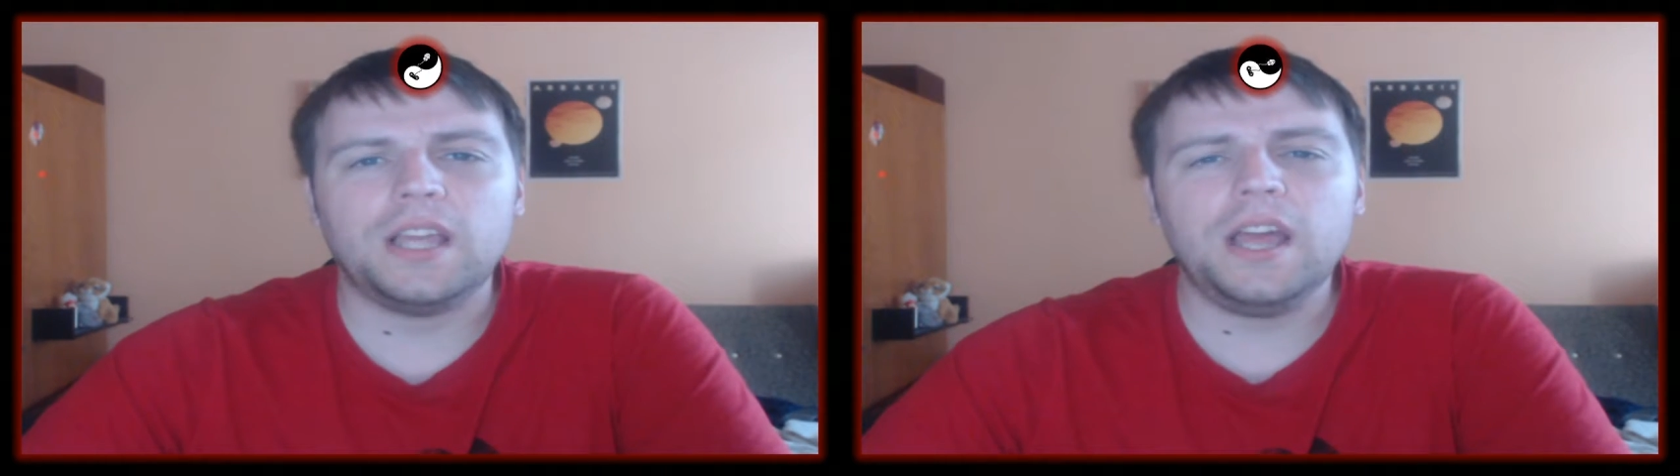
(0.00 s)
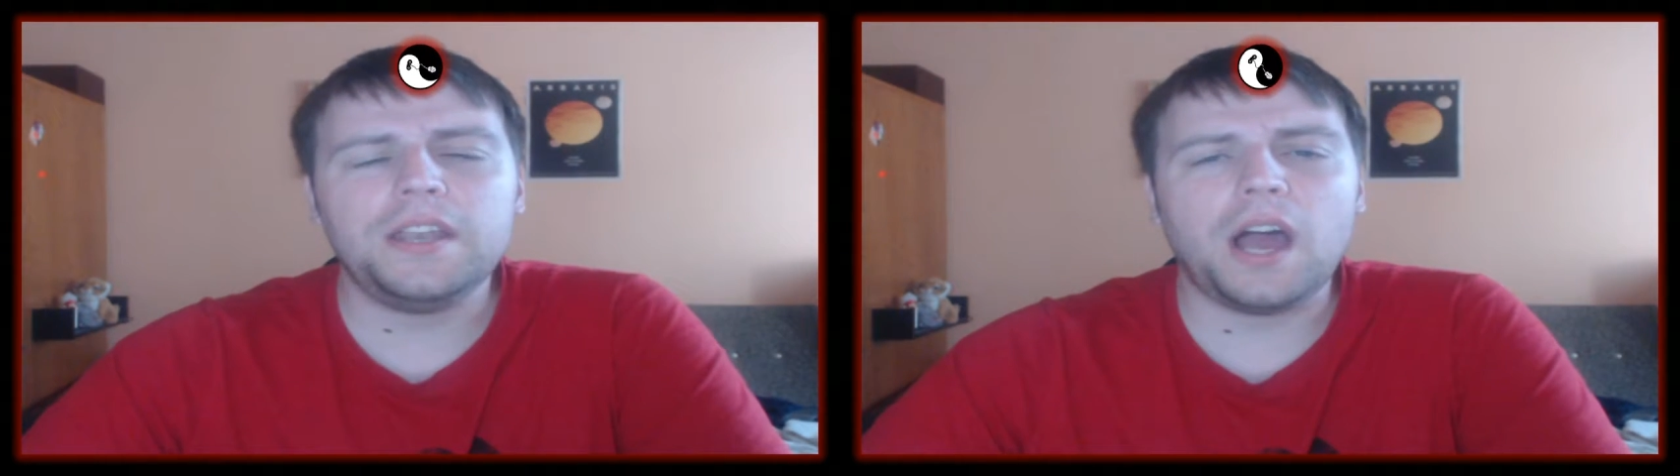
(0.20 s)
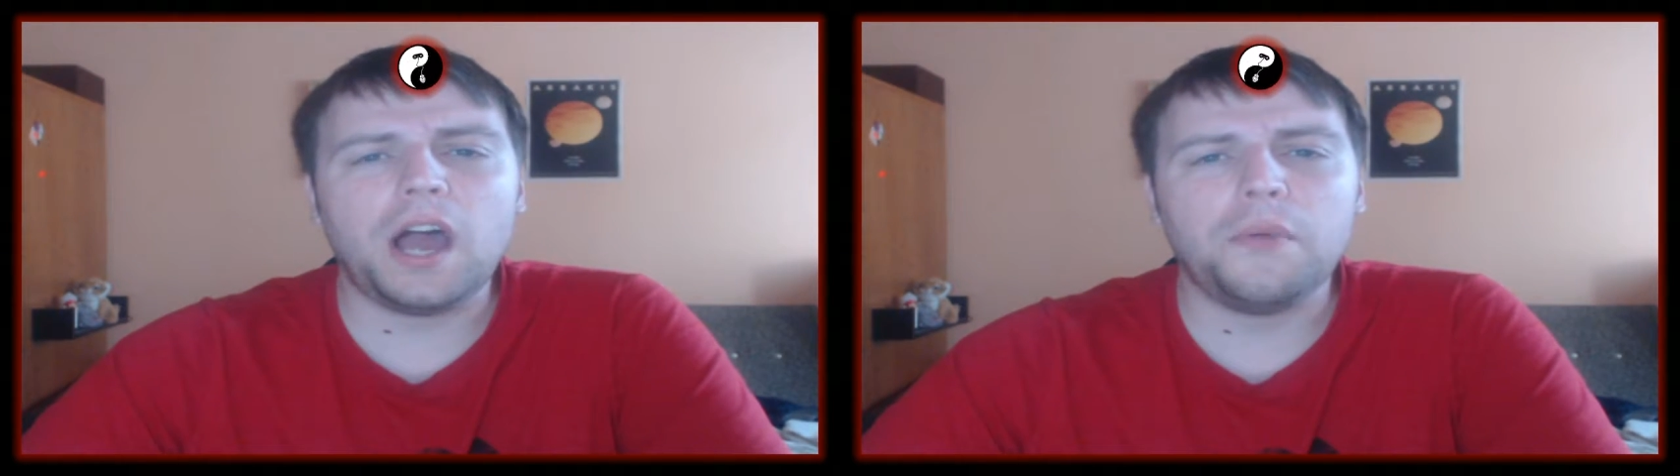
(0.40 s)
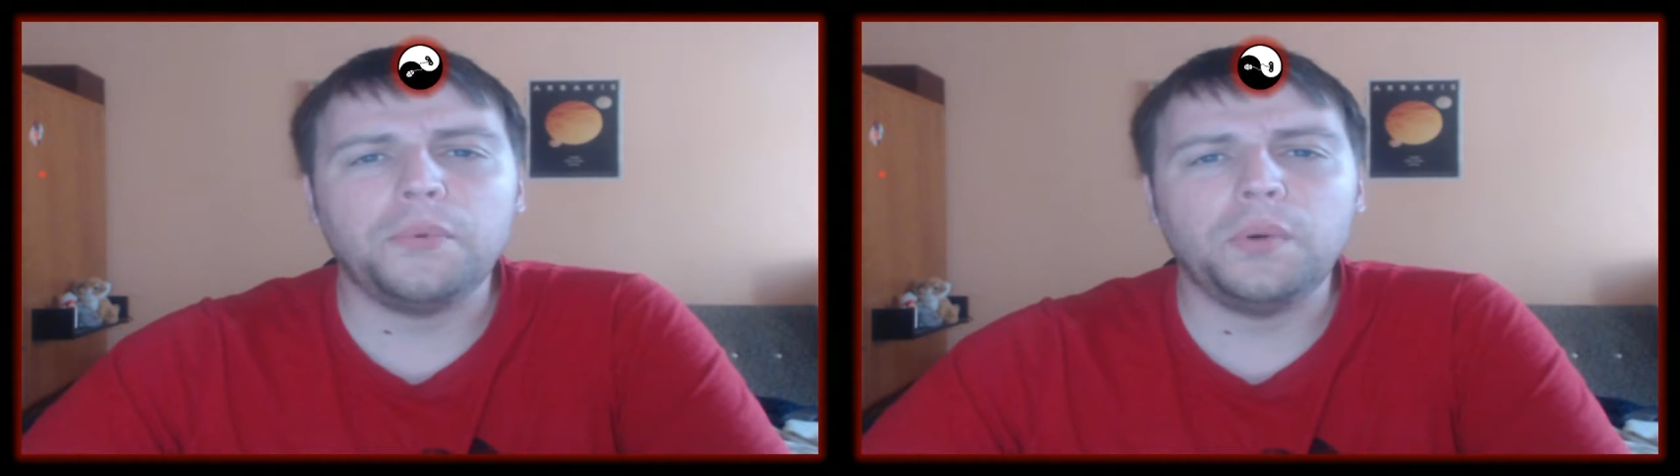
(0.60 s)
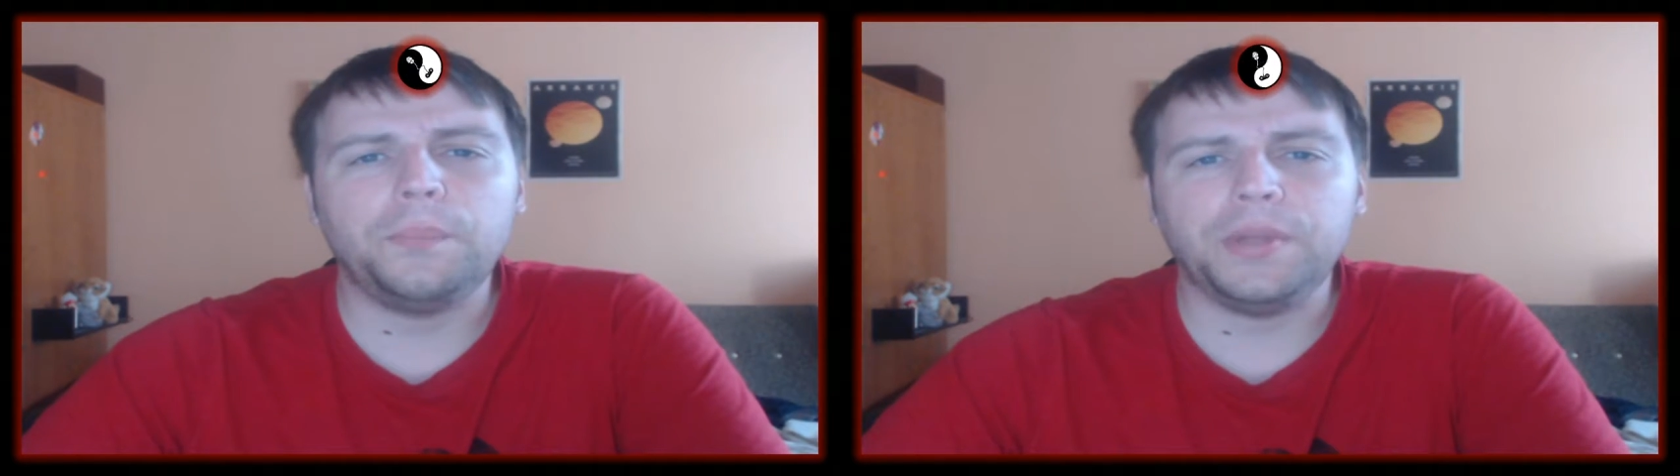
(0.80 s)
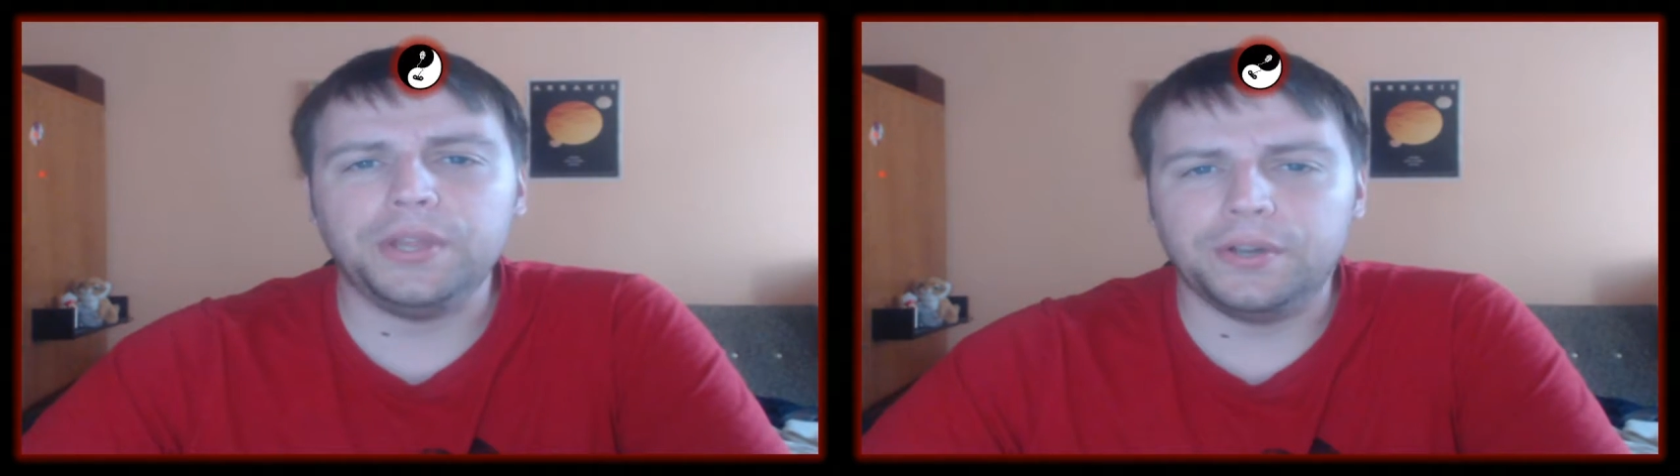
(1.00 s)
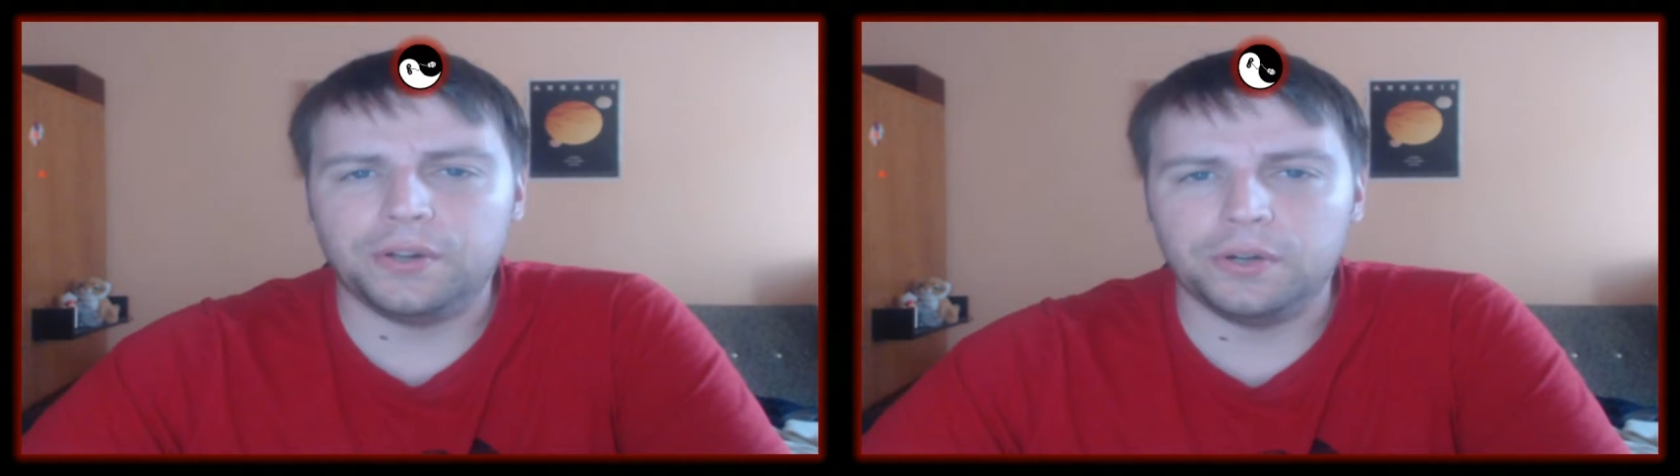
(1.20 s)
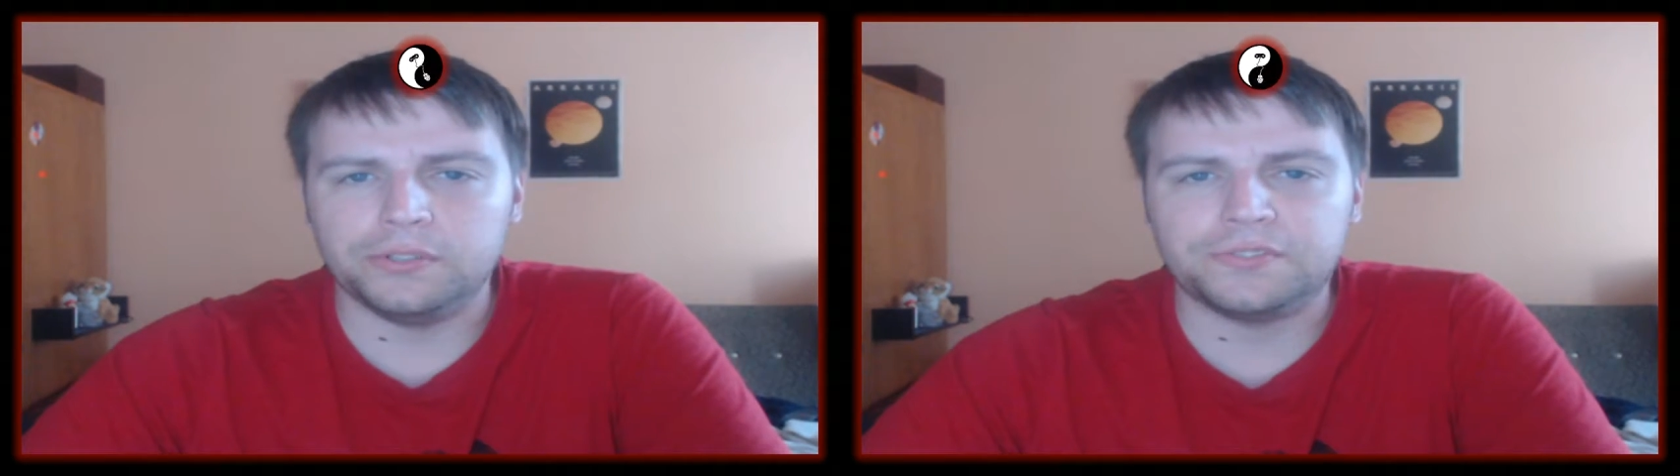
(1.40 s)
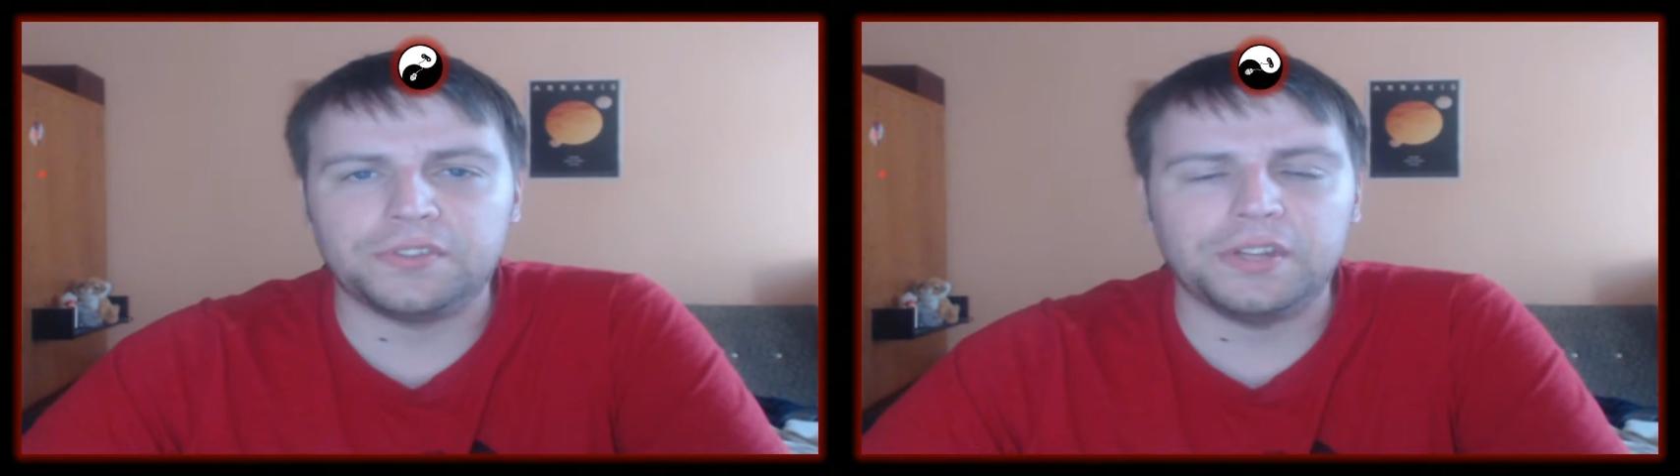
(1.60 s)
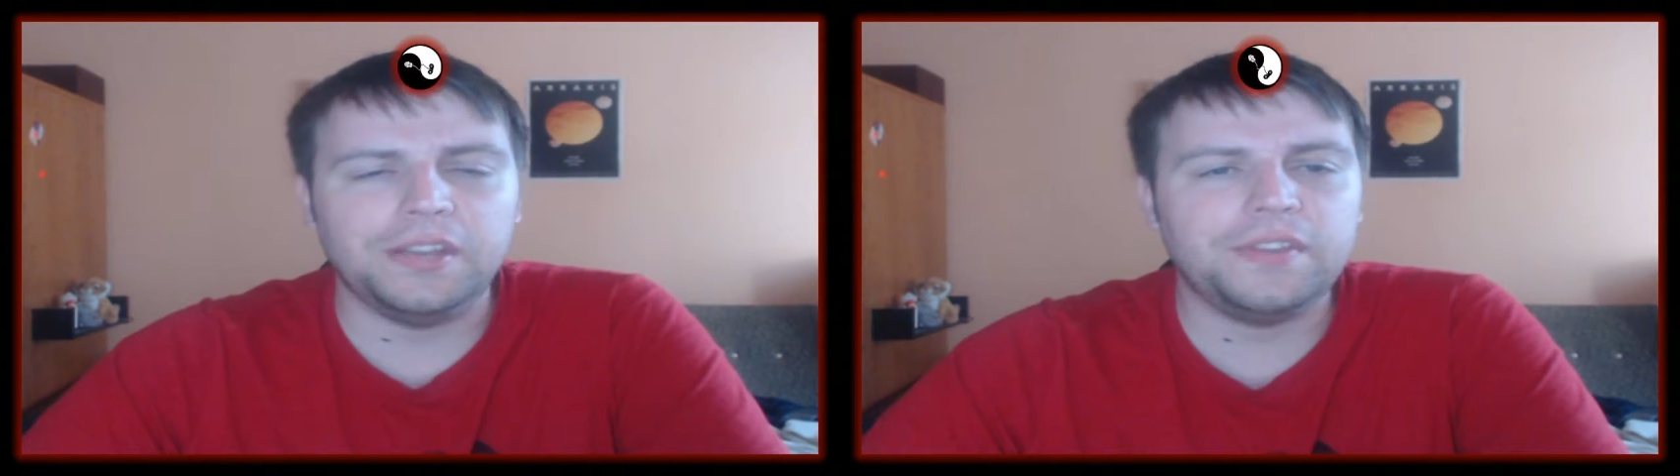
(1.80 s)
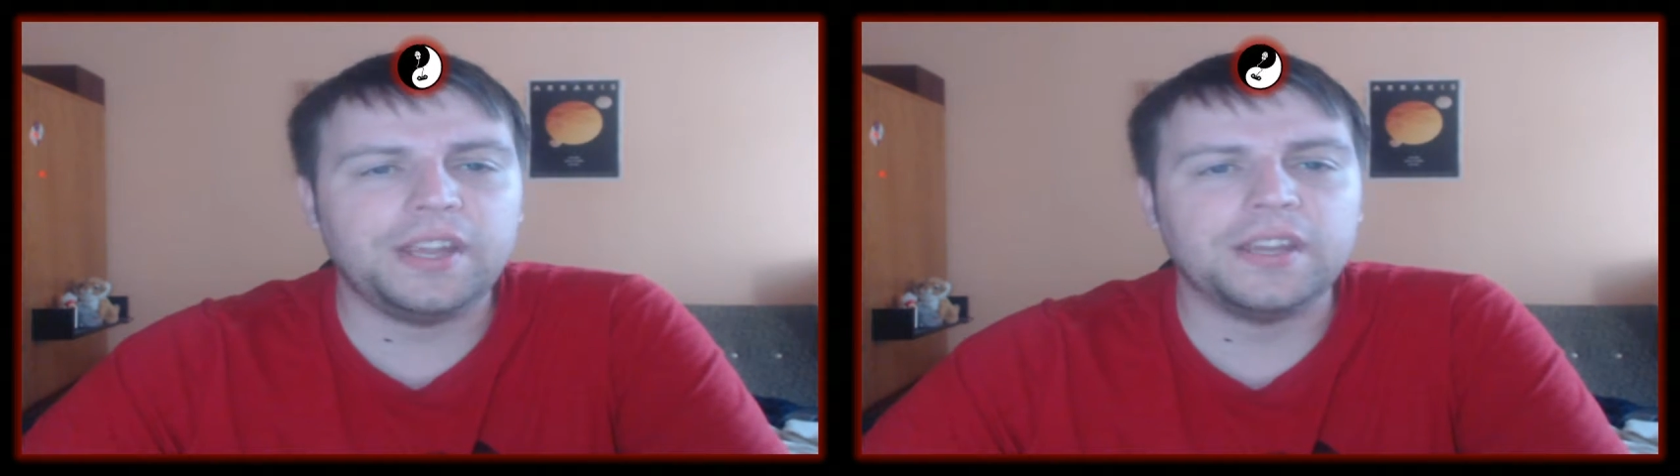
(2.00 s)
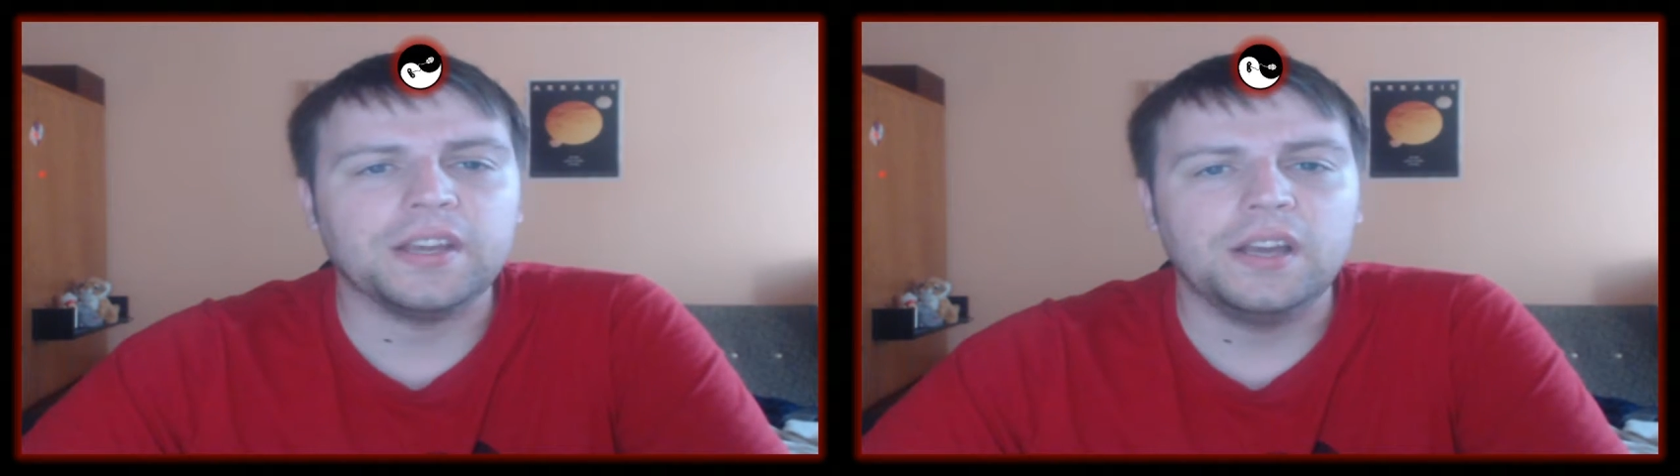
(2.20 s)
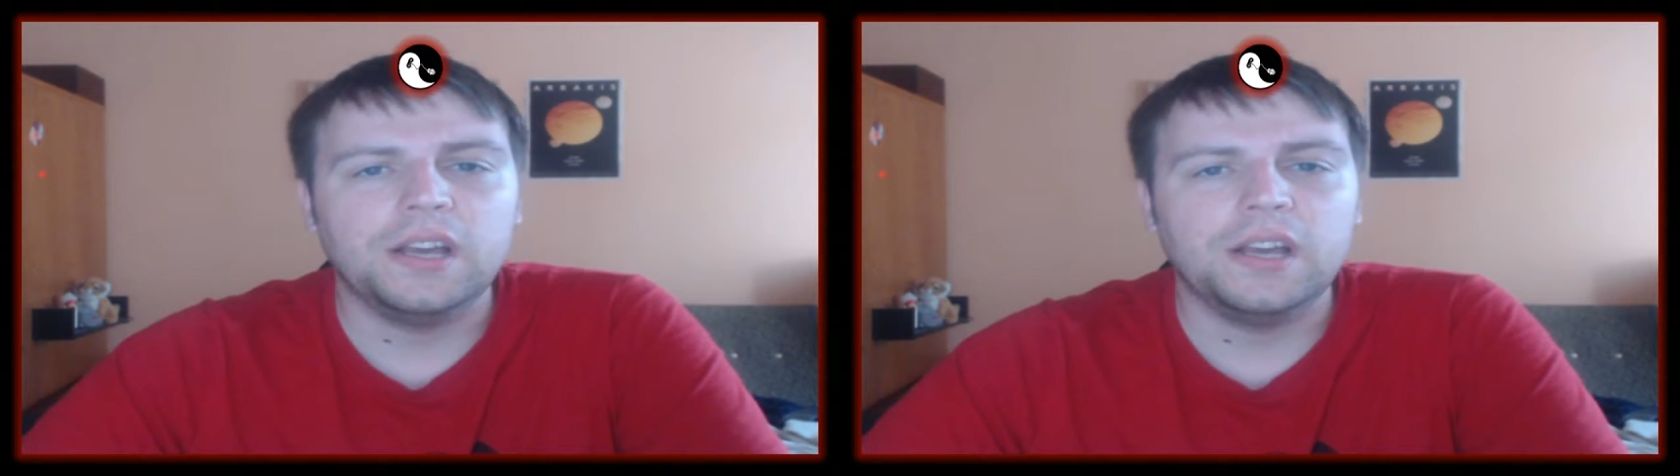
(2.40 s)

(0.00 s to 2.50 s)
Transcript: and I will be your host for the evening.